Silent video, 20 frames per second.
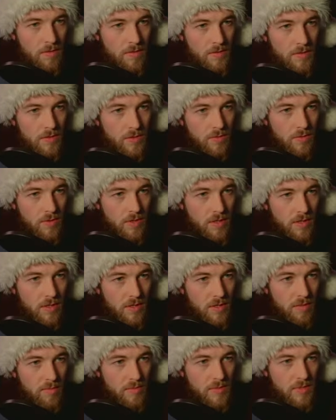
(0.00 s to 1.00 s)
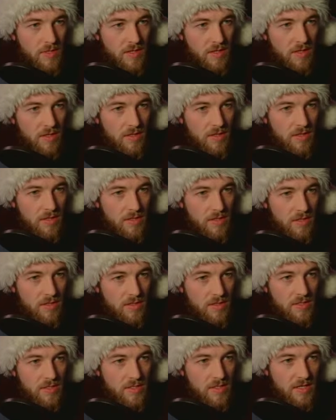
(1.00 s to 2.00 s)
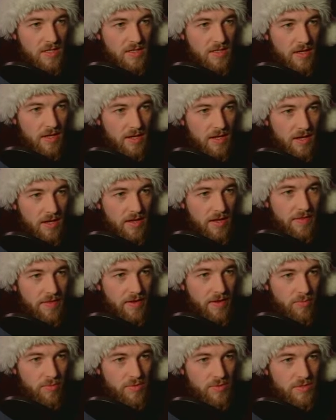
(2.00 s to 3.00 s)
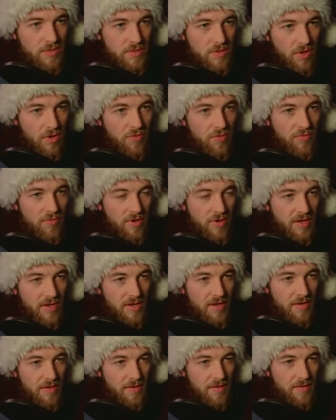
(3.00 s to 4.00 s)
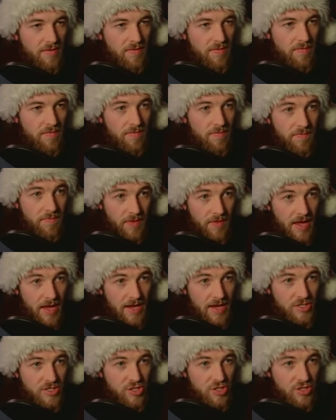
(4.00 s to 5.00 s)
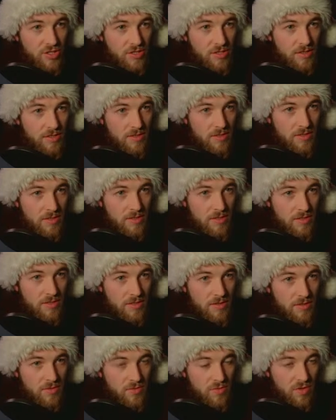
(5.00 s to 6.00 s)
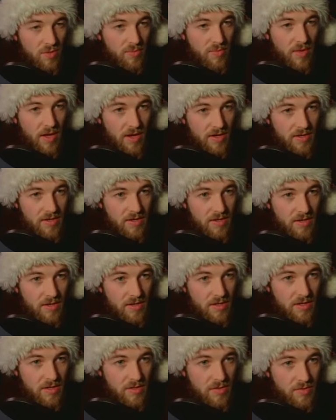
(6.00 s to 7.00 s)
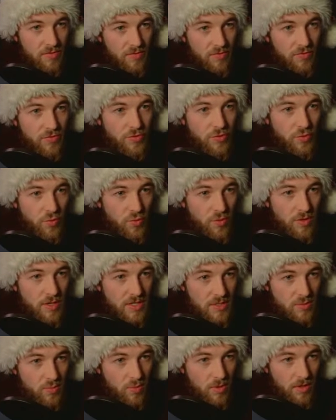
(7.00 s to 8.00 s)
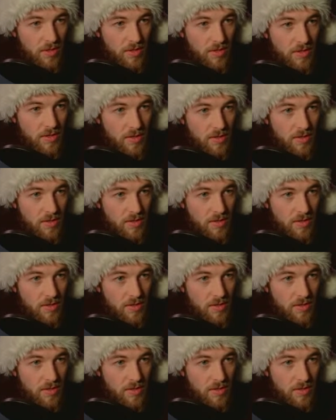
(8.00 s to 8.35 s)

So when it comes in, it's going to see that, that was already flashed. So I'm not going to do this one.